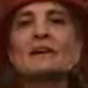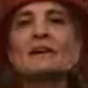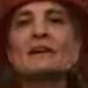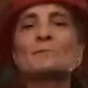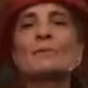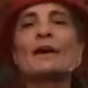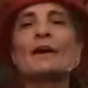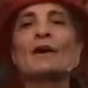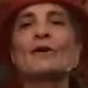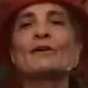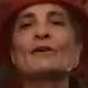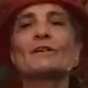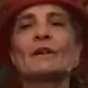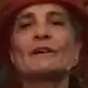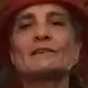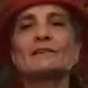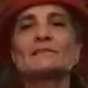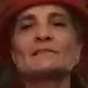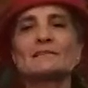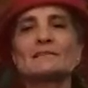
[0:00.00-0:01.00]
to
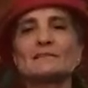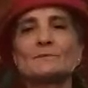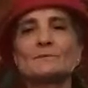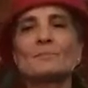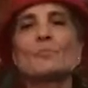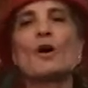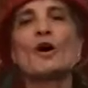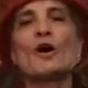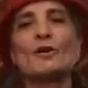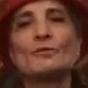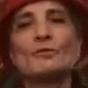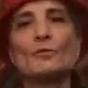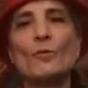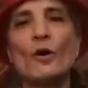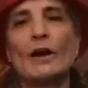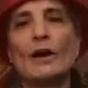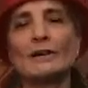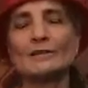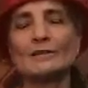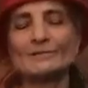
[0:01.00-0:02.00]
Paradise, Part
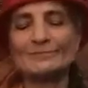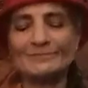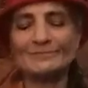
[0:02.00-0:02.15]
1.